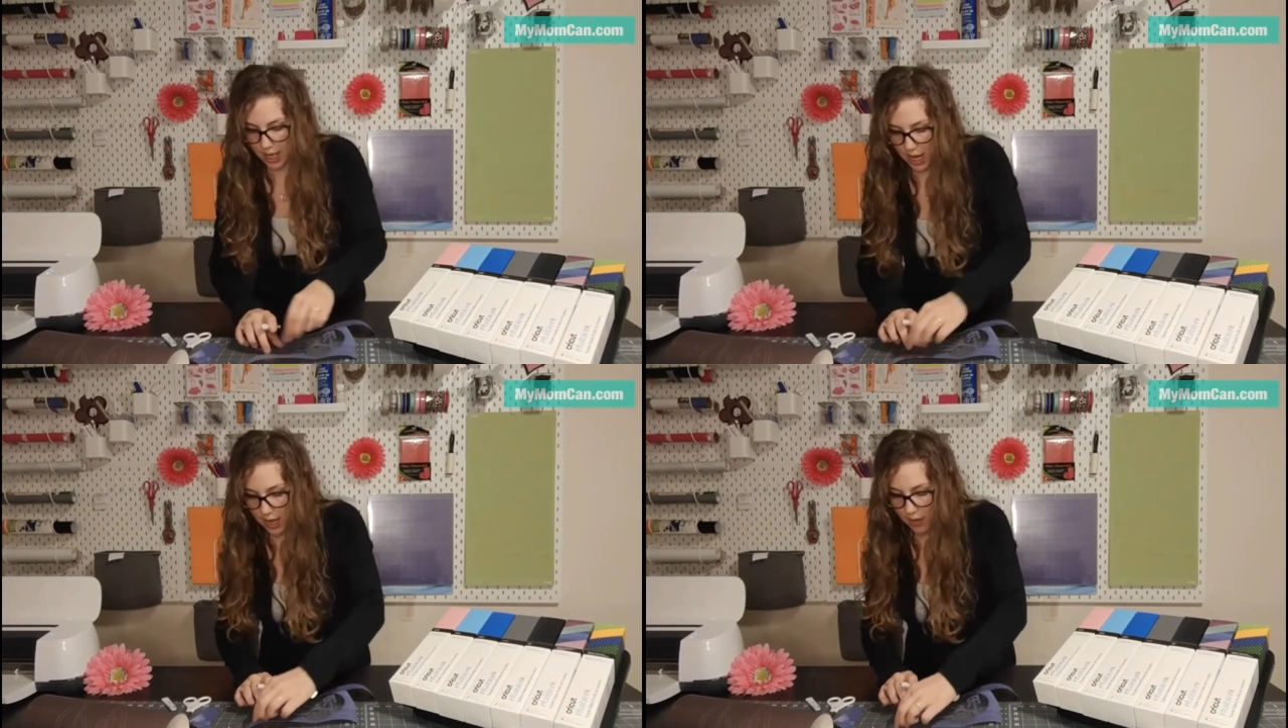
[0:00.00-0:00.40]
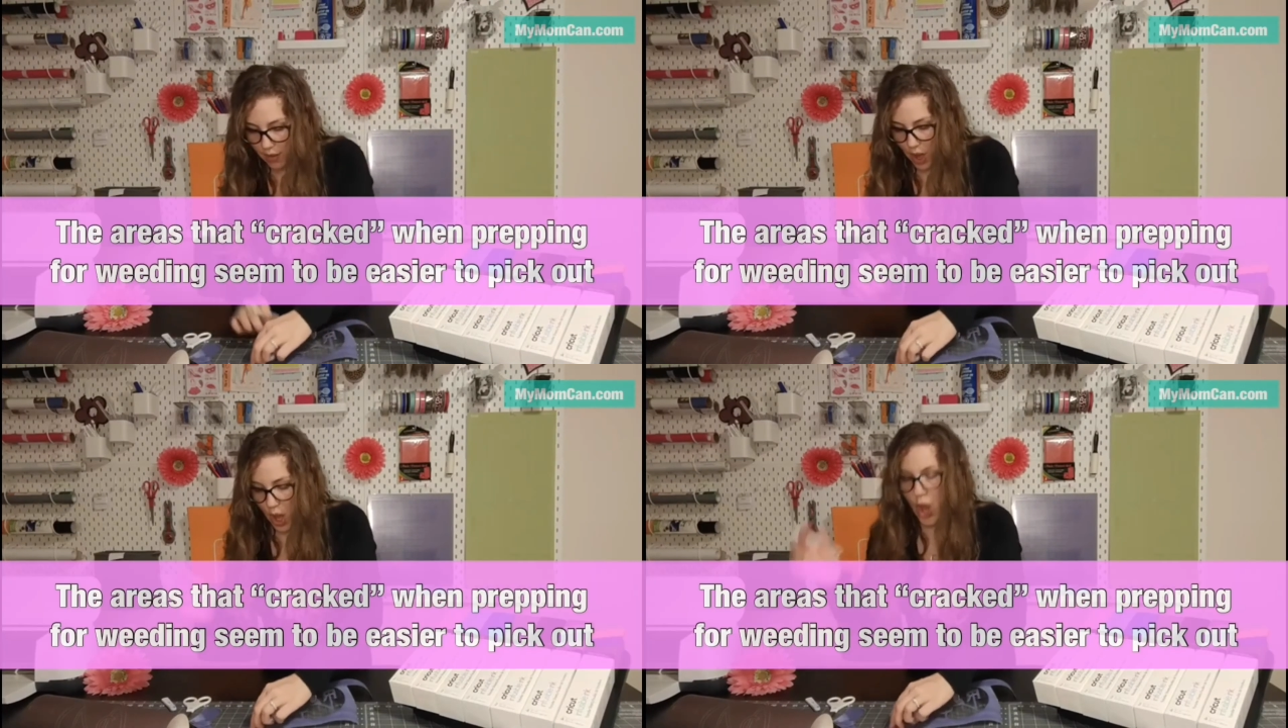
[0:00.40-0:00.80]
kind of
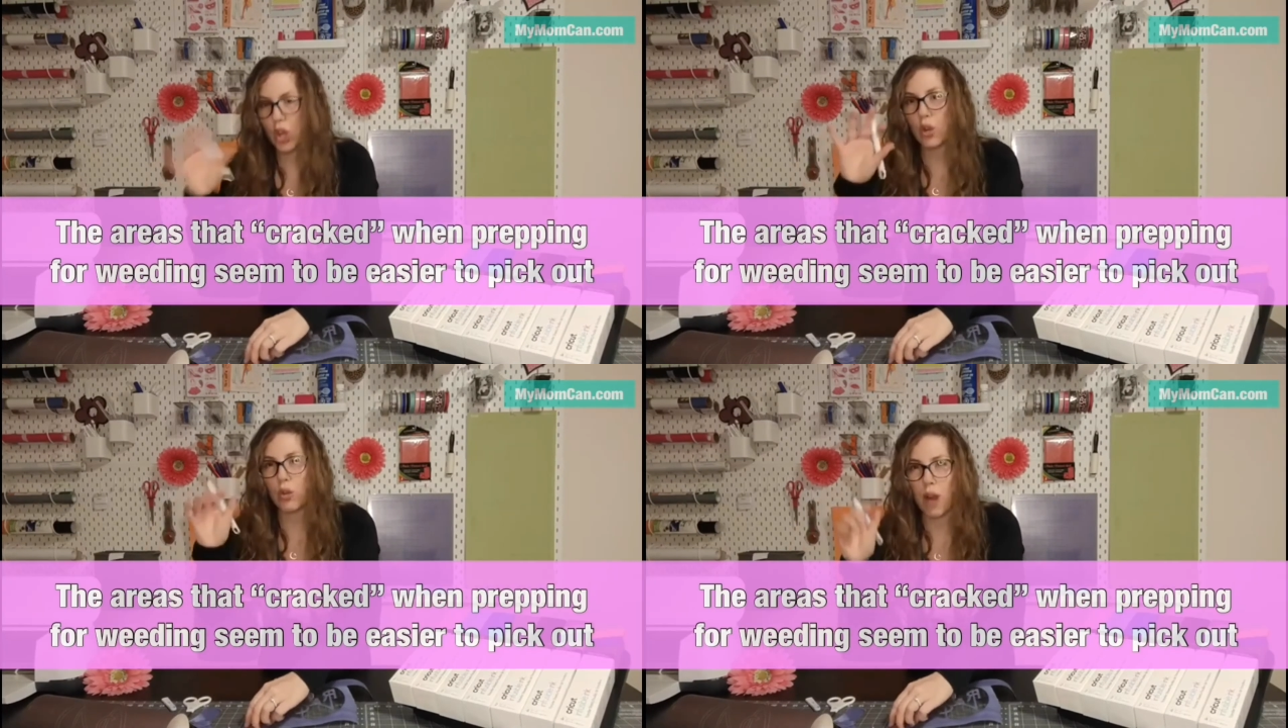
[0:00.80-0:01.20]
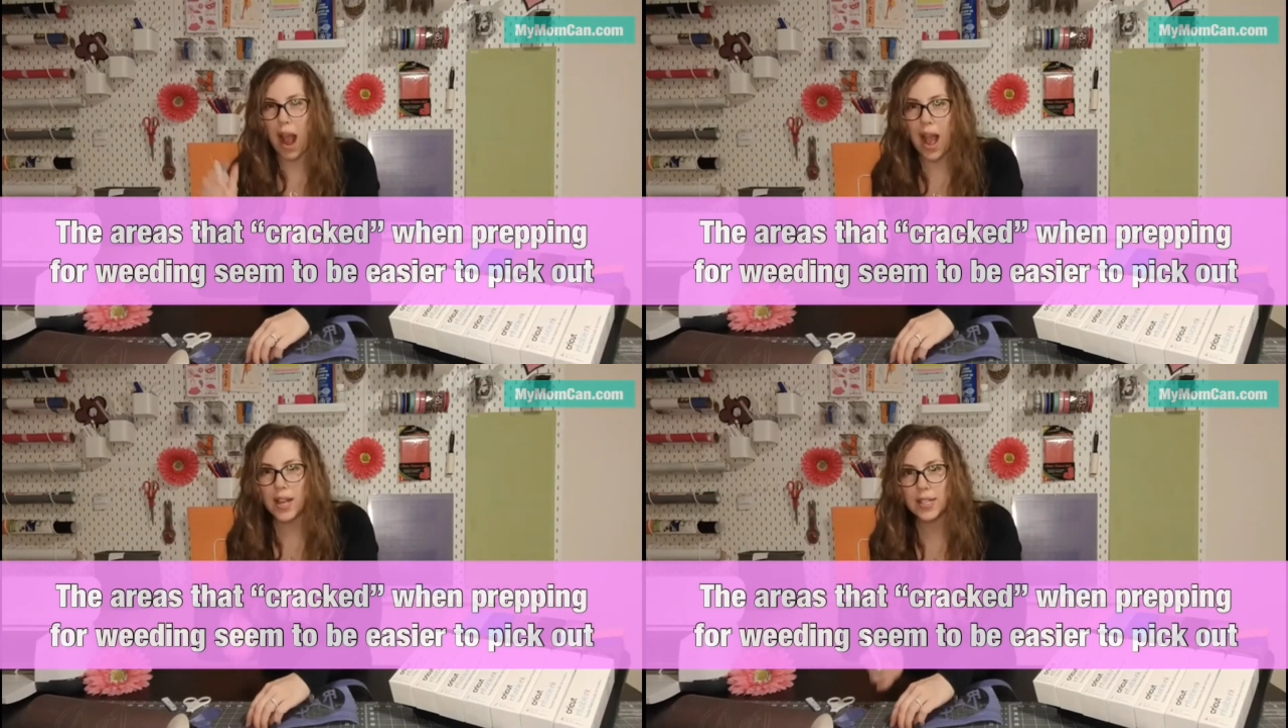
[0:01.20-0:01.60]

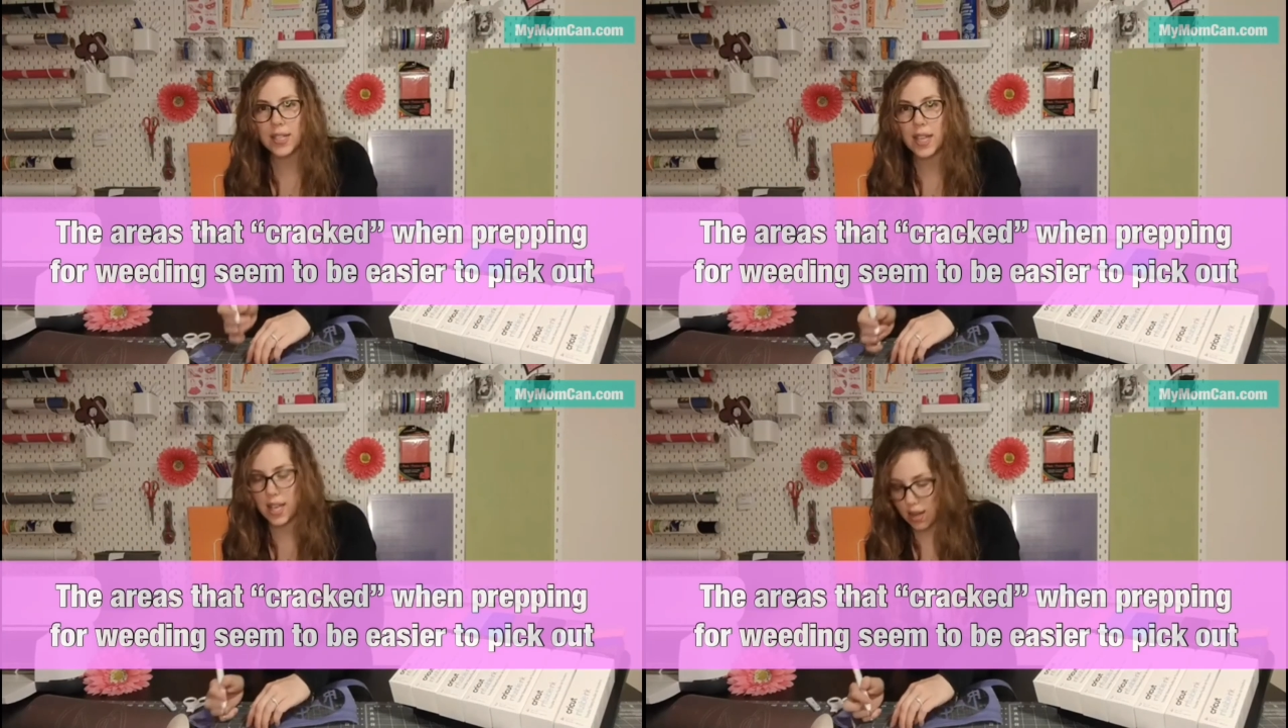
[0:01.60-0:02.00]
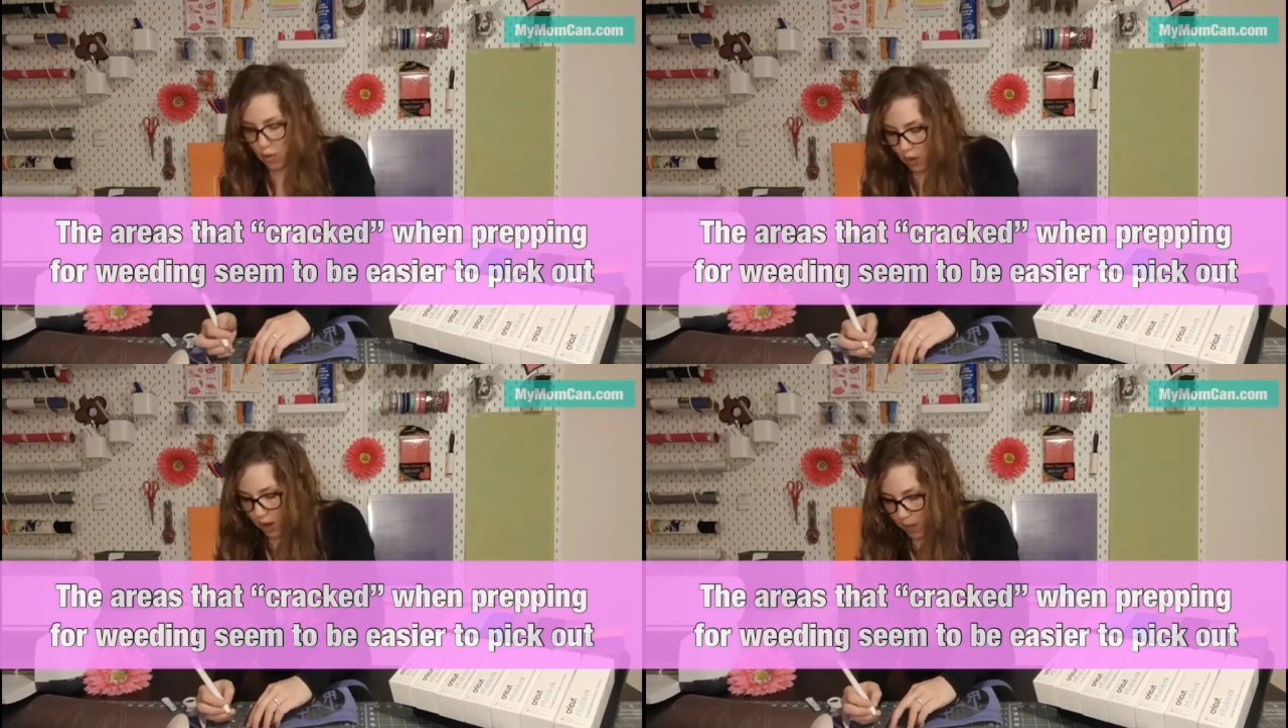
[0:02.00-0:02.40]
cracked it
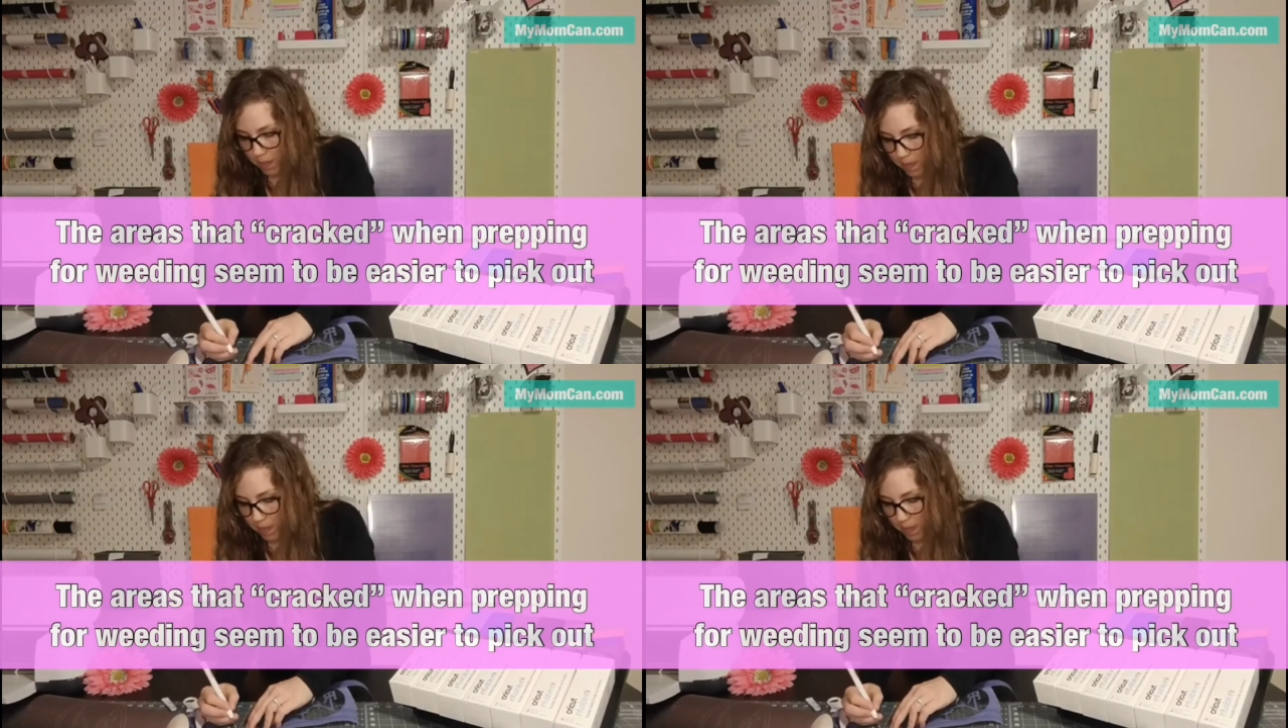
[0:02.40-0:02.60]
or